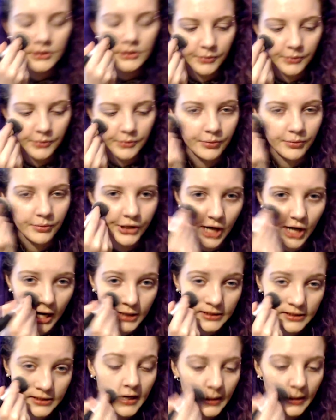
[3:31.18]
I use a beauty
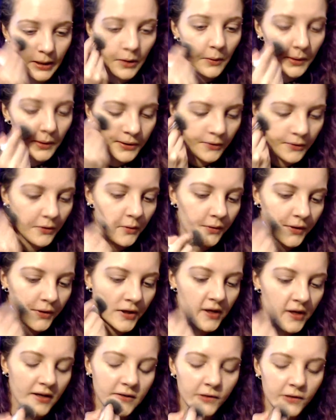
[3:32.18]
blender, I just kind of go into it
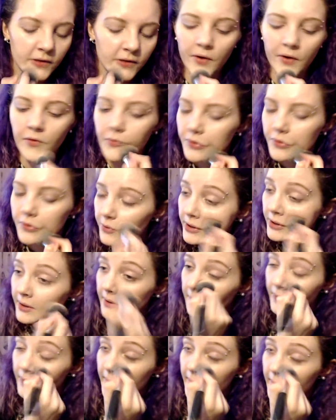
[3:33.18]
with this. It
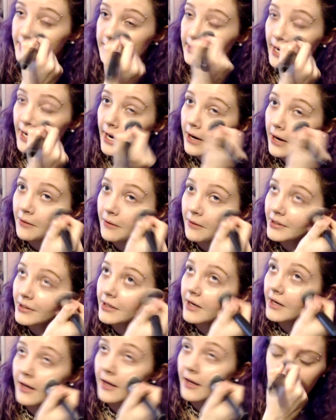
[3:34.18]
really thins it out,
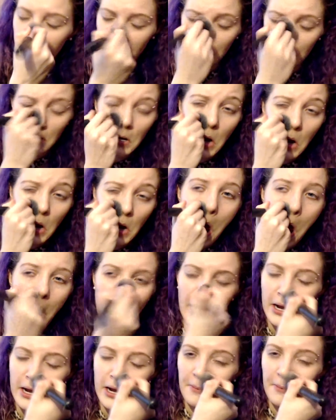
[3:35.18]
but I
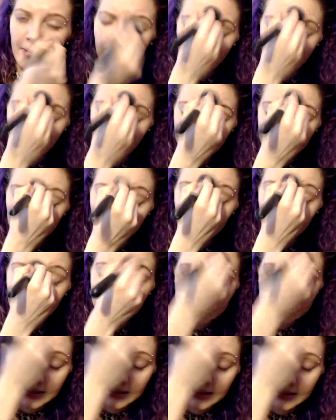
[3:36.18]
don't mind because normally
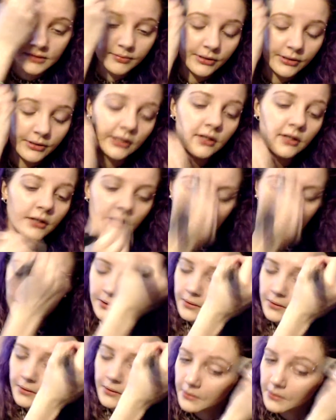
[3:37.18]
my skin's pretty good.